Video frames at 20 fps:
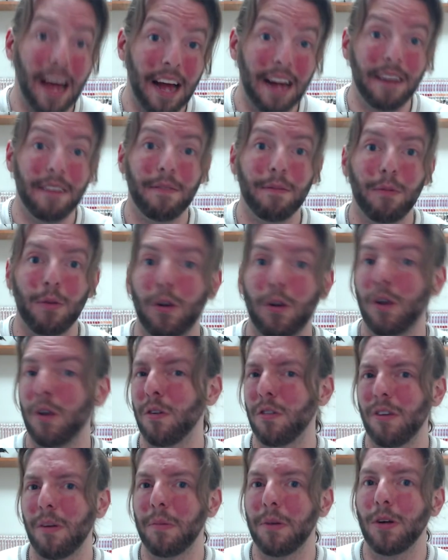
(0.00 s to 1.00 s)
And
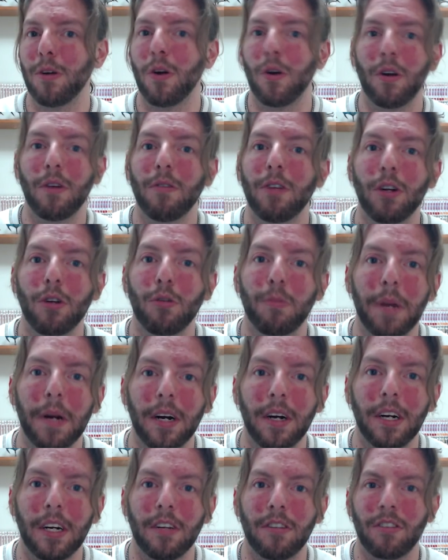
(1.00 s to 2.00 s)
some of you don't even use
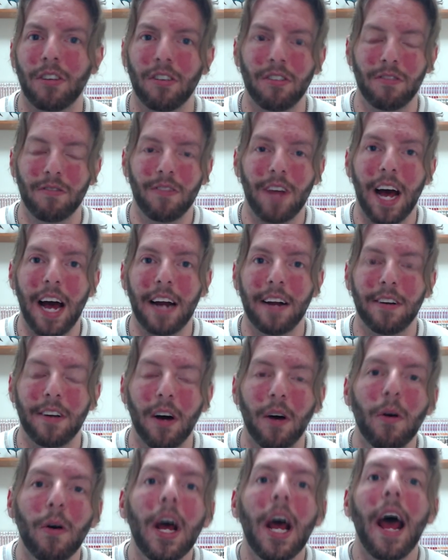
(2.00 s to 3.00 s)
periods because I don't
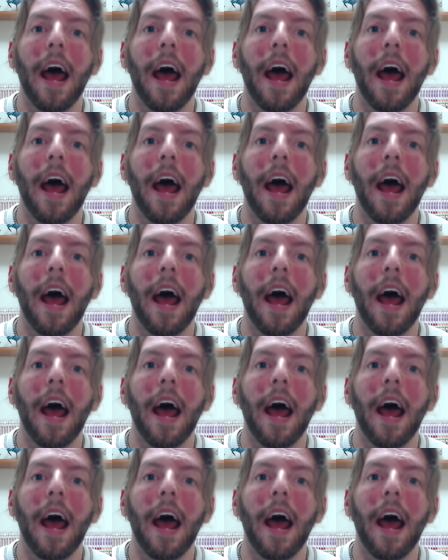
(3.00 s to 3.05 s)
know.